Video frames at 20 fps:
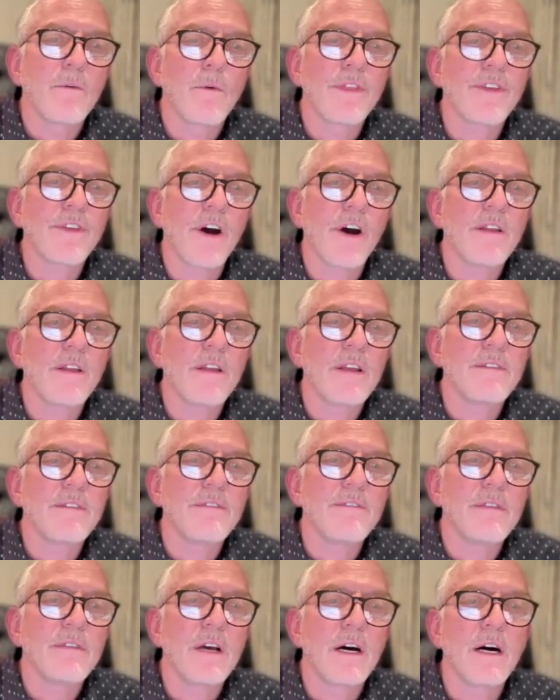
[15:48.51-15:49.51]
With
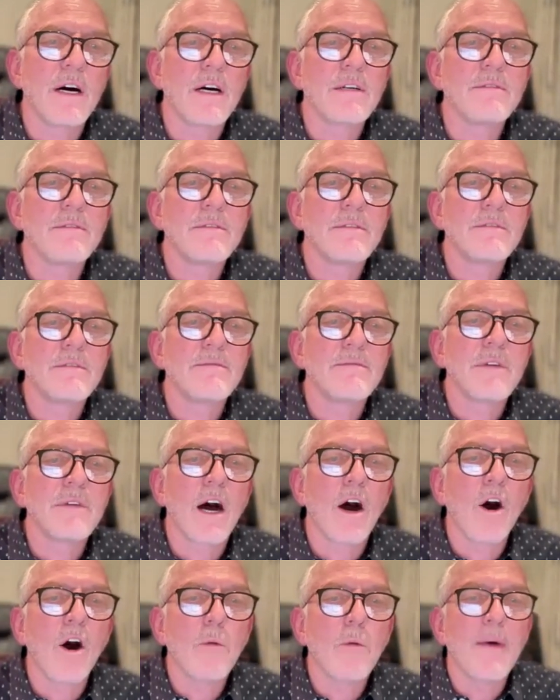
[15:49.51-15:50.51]

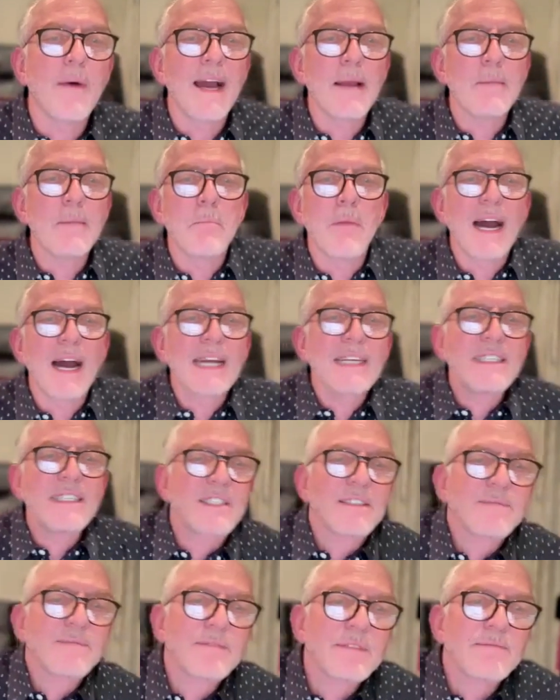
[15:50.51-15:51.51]
all my
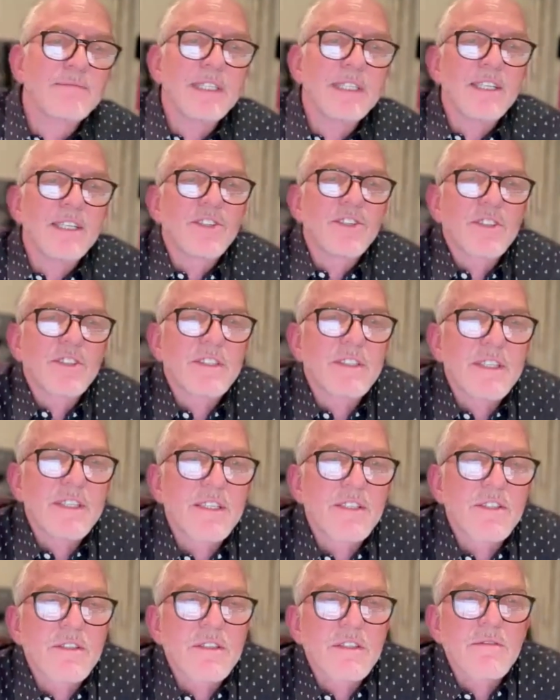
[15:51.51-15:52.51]
might
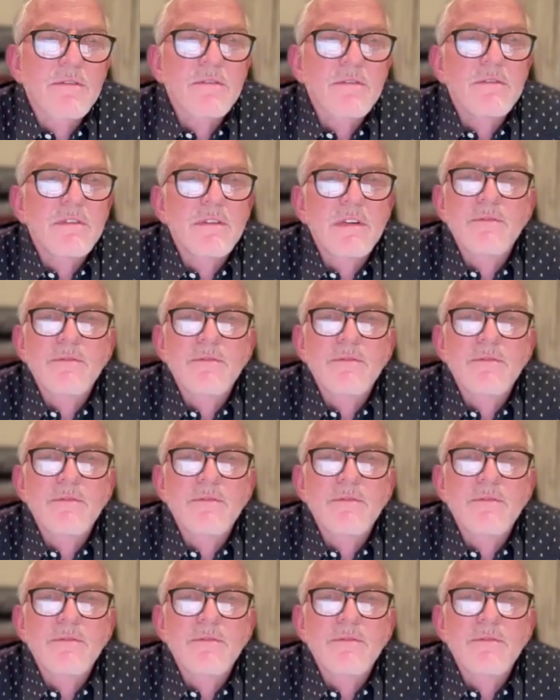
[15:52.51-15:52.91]
is